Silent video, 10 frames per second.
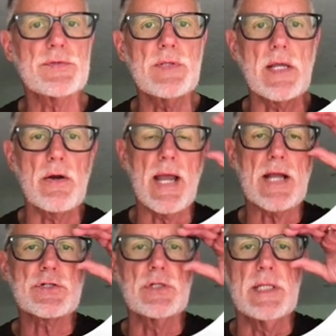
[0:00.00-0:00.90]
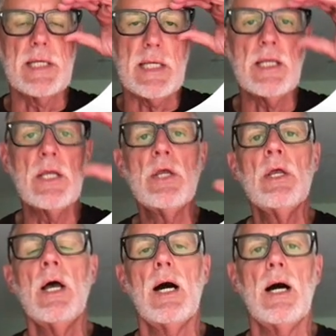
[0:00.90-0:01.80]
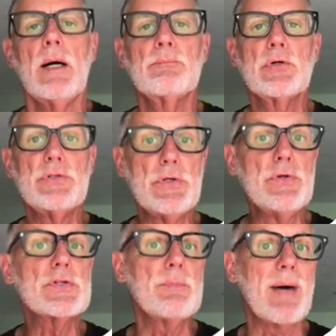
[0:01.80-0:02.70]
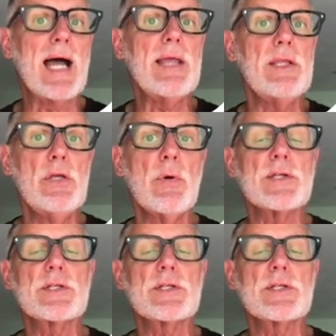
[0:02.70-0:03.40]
that are actually produced by the U.S.